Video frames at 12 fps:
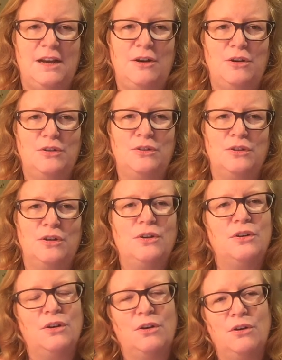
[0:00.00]
lot
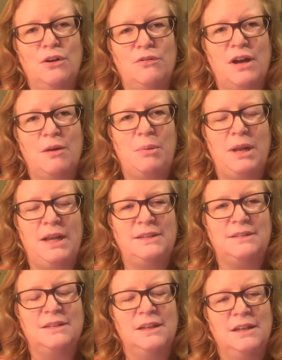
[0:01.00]
on all of our
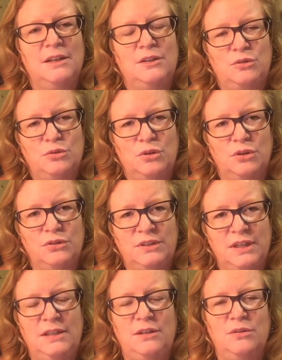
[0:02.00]
plates to
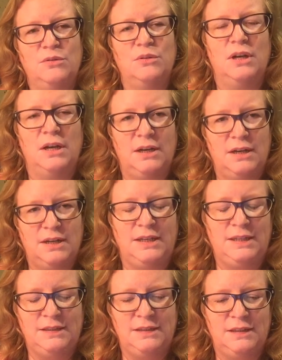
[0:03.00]
continue
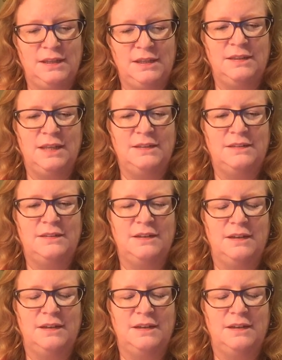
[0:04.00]
in that